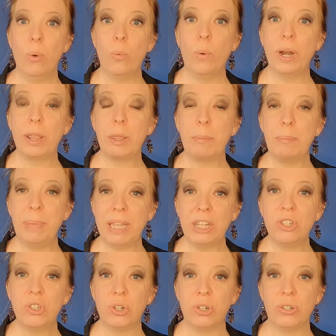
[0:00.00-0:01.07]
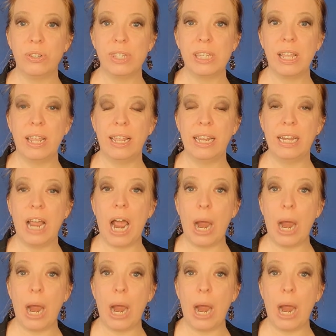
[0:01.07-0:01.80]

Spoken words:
One of the big journals in